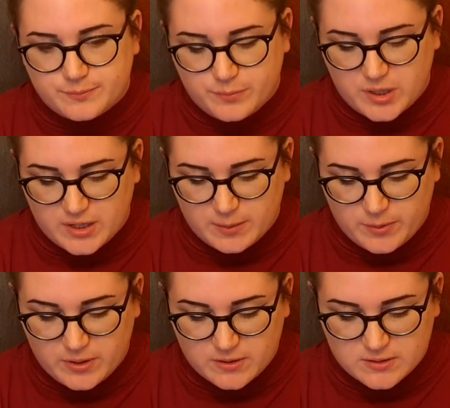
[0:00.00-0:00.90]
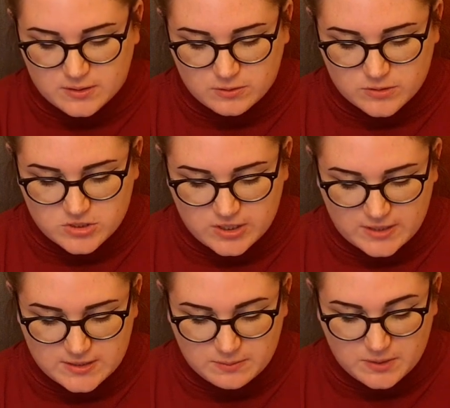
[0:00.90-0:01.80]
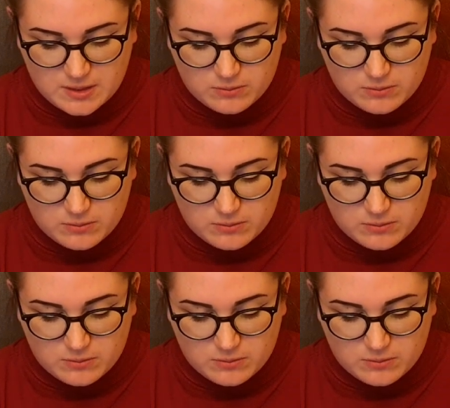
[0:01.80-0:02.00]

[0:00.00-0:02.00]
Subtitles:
by the person that was chasing me.